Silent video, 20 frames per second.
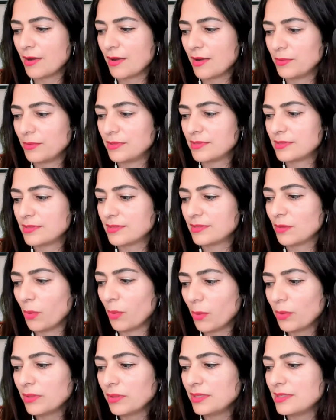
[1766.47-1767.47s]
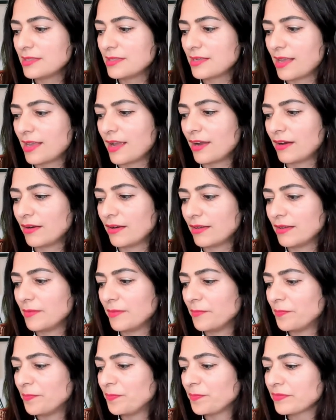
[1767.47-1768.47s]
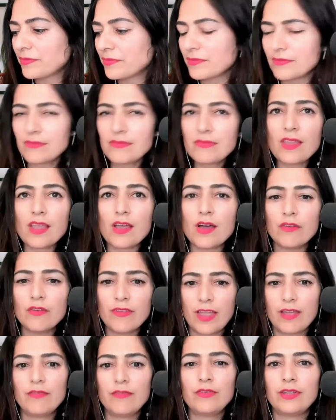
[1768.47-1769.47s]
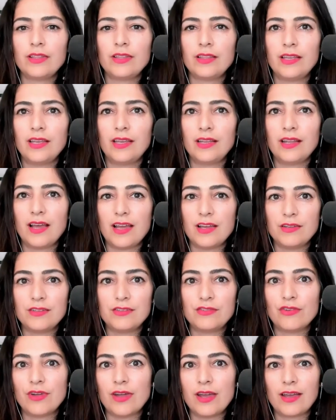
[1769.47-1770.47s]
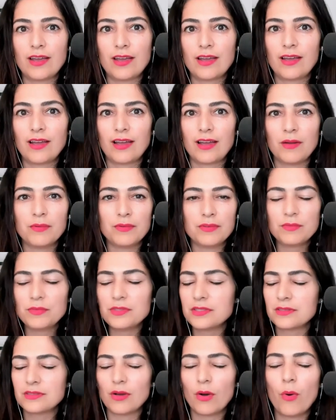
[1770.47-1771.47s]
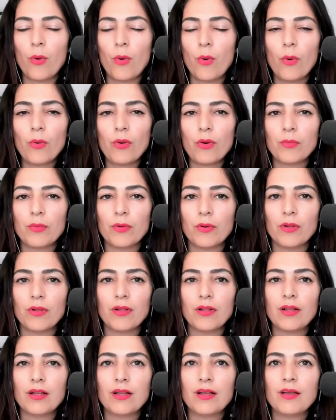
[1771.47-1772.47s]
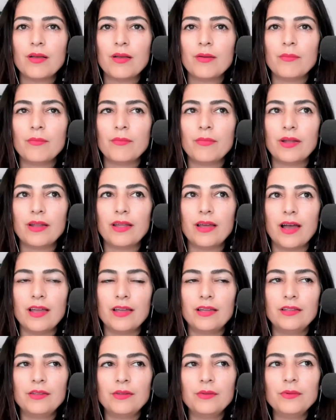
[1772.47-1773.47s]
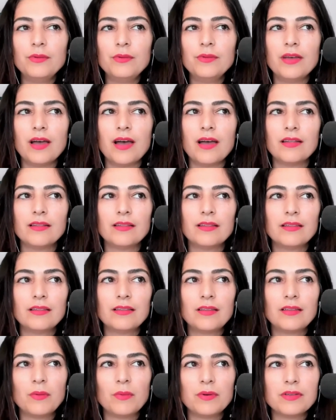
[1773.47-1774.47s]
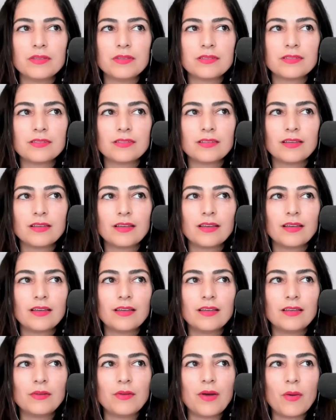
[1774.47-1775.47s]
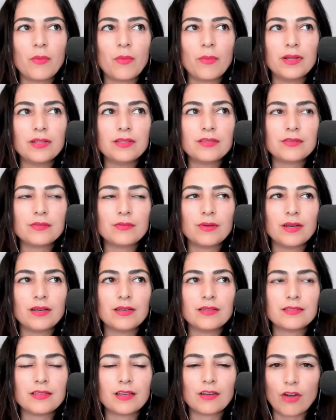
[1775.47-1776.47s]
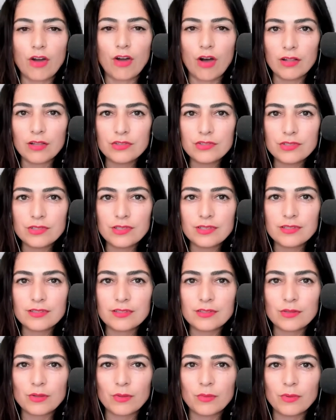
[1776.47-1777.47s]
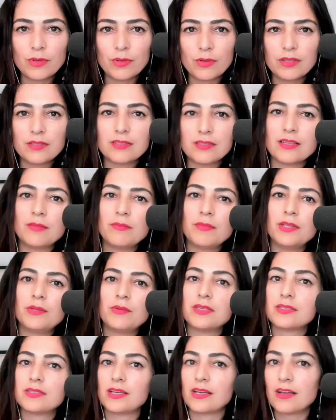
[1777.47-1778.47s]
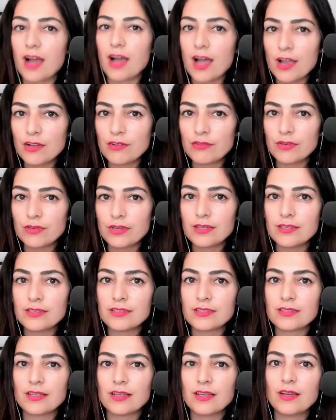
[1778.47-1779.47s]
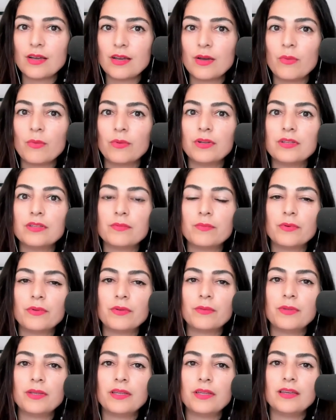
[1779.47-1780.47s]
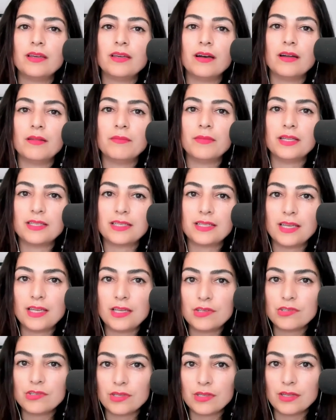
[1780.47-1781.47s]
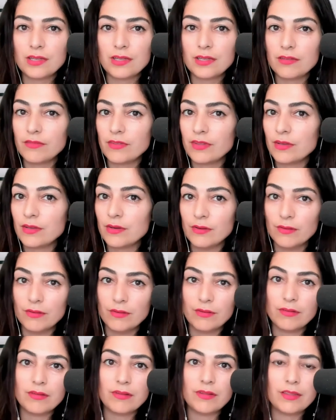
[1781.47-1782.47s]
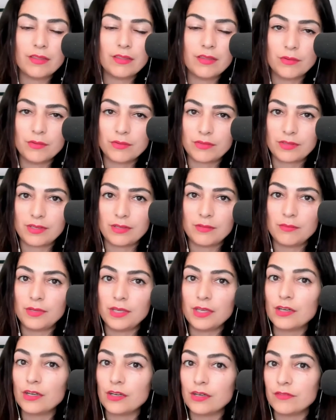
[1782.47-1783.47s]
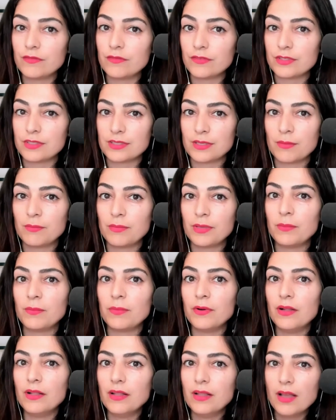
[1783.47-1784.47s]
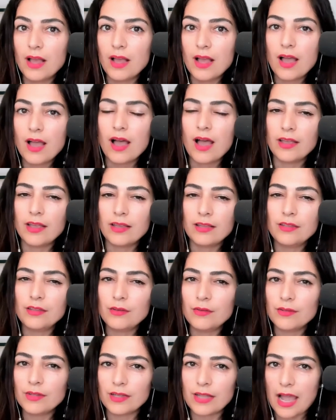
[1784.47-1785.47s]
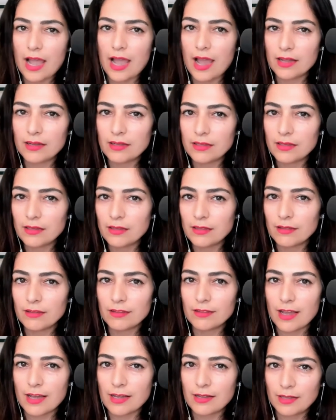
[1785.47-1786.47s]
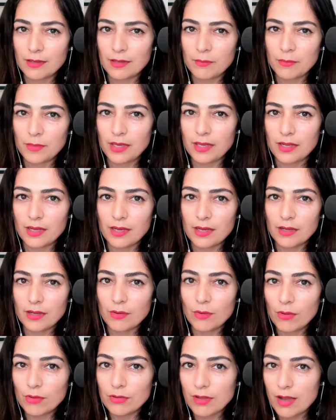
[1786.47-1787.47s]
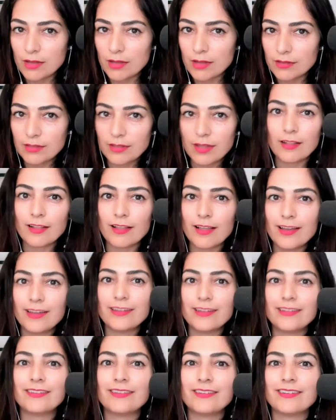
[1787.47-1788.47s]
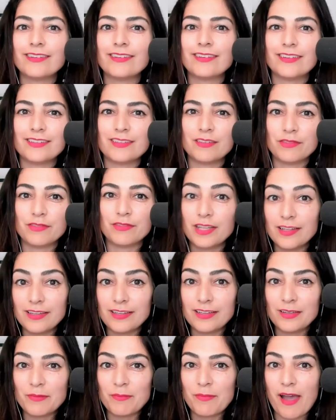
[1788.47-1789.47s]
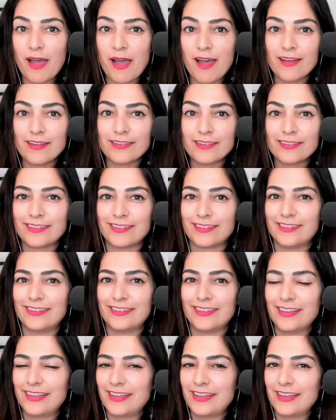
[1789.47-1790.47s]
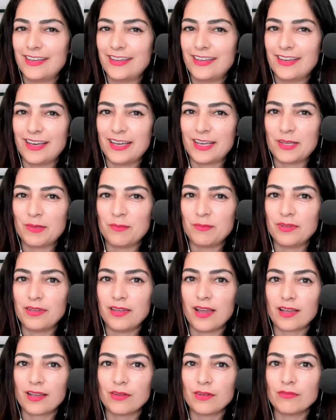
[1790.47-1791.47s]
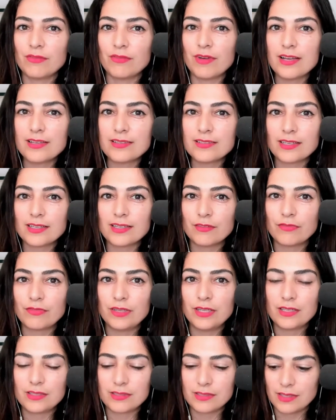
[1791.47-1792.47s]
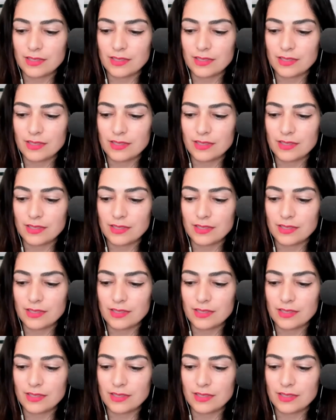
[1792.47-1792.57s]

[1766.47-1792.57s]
I was mm. totally scared of everything. I drank. I, it was horrible but I knew that there was, you know, I went to a psychologist who wanted to send me to a psychiatrist, wanted to put me on medication. And even though those can be good for some people, I knew that I had a little light in me and I can hold on to that light because I've done it in the past and I can be, I can rise like the phoenix.